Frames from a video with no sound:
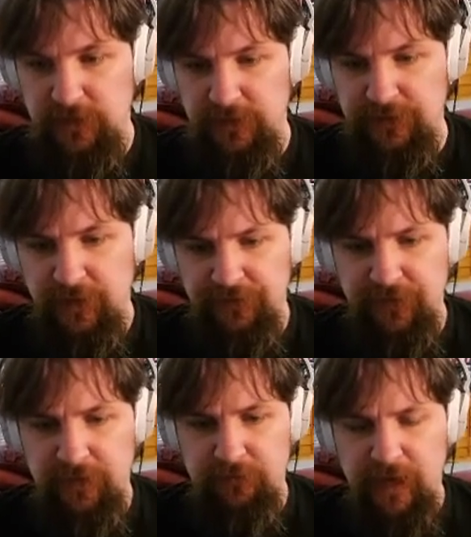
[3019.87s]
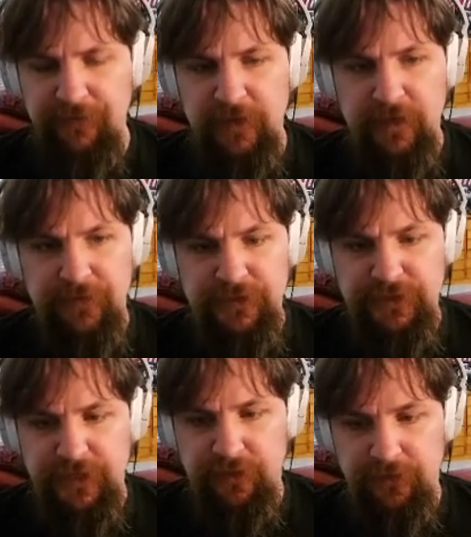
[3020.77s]
There's an engraving of a
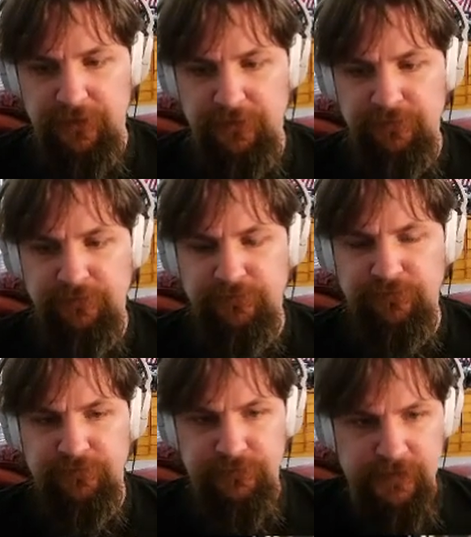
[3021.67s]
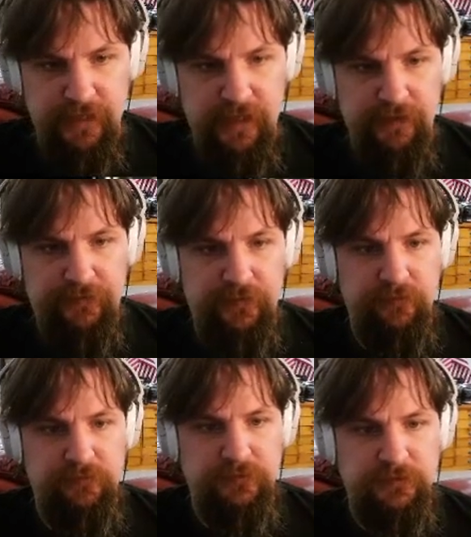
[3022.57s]
shield.
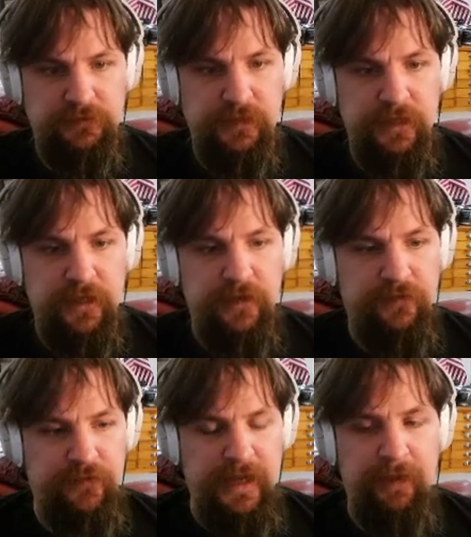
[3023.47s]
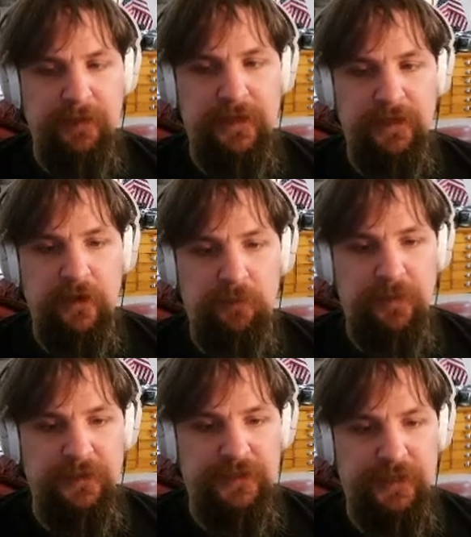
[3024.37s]
Awesome. So now we can
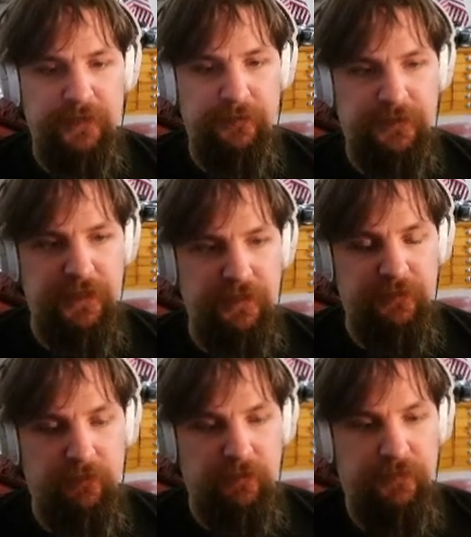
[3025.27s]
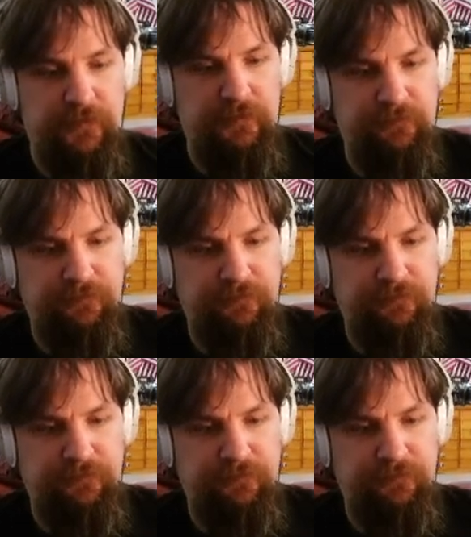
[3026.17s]
open shield key doors.